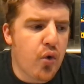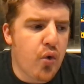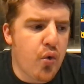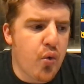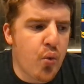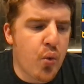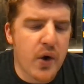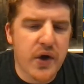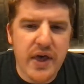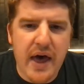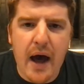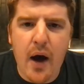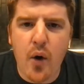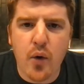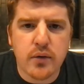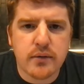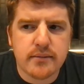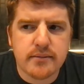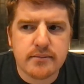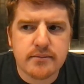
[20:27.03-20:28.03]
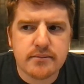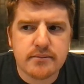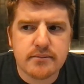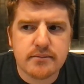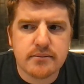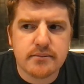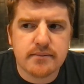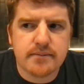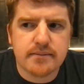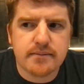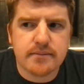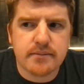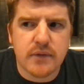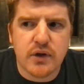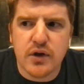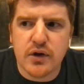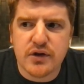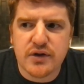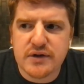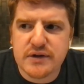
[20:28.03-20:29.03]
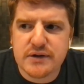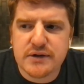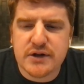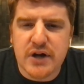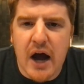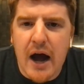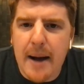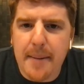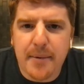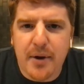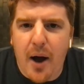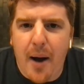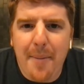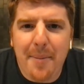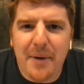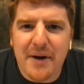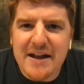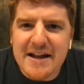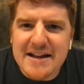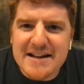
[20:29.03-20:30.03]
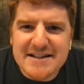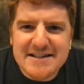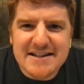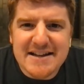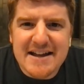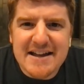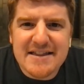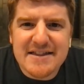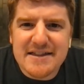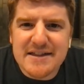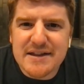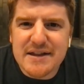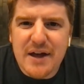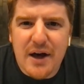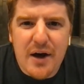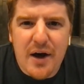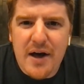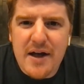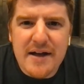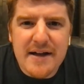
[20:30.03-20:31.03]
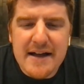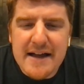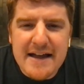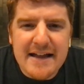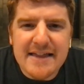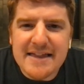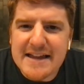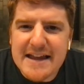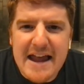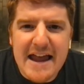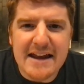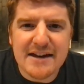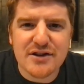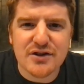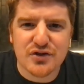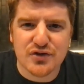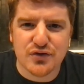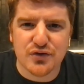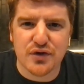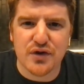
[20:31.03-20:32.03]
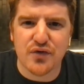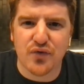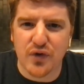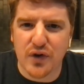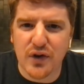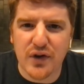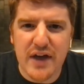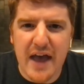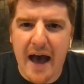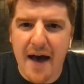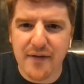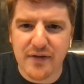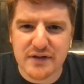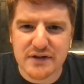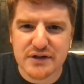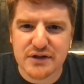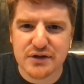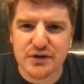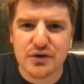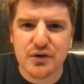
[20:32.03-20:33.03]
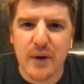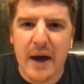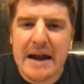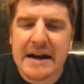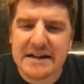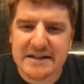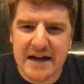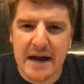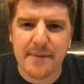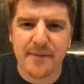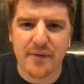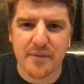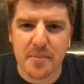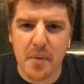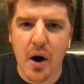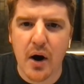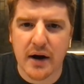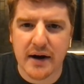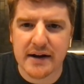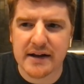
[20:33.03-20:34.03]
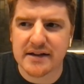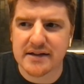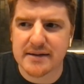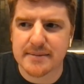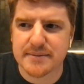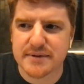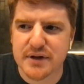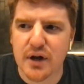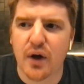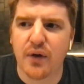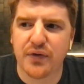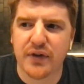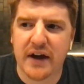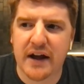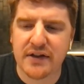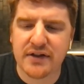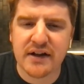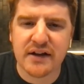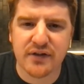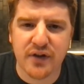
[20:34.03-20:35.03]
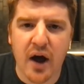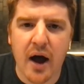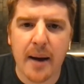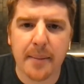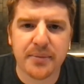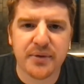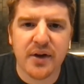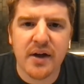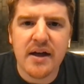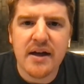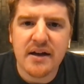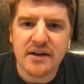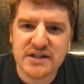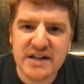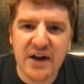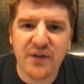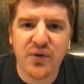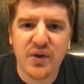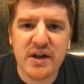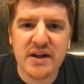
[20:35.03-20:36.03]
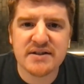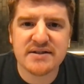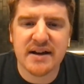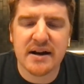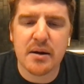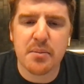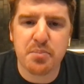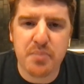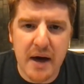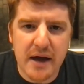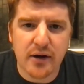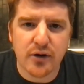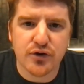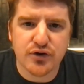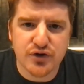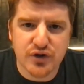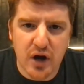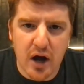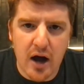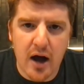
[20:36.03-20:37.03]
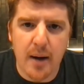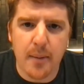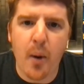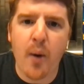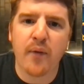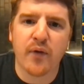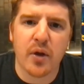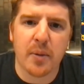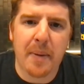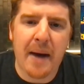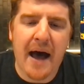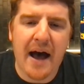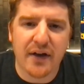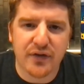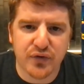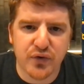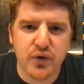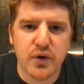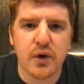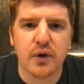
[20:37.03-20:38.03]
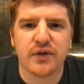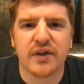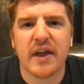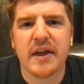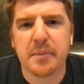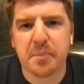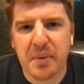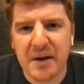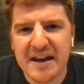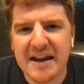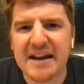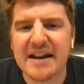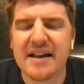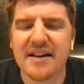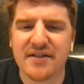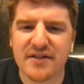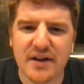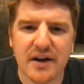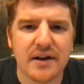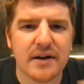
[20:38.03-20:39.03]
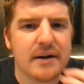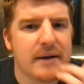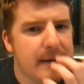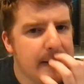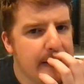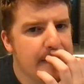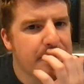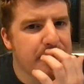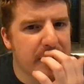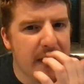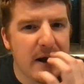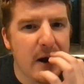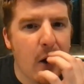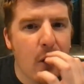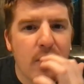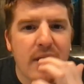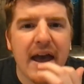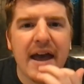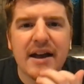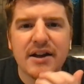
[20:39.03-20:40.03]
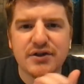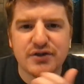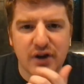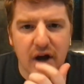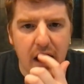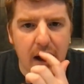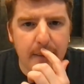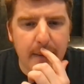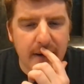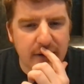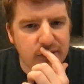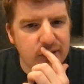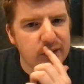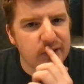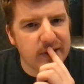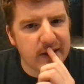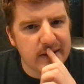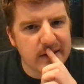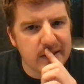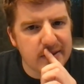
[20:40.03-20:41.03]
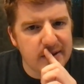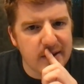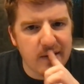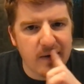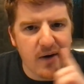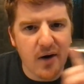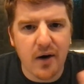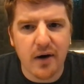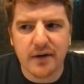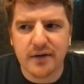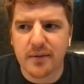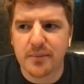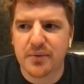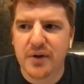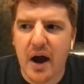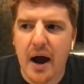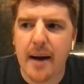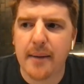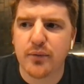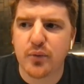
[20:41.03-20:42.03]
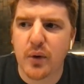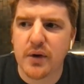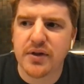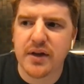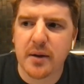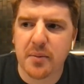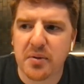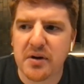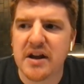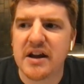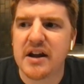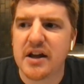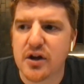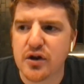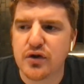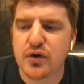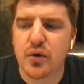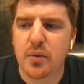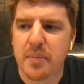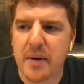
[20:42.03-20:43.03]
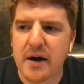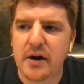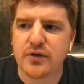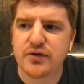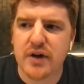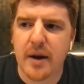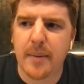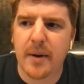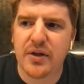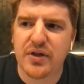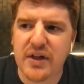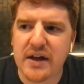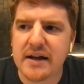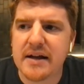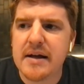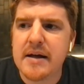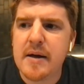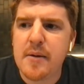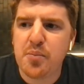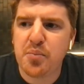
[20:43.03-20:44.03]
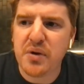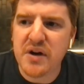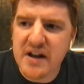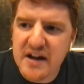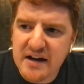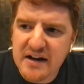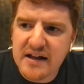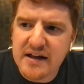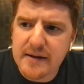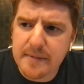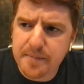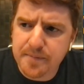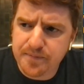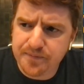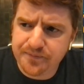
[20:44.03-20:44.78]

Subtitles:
Without the top companies in the industry really having to do any type of marketing themselves, like I think Topps definitely has done a better job over the past few years. I think Panini has done an okay job. I do think that there are some times where I think Panini could do a better job. I think Panini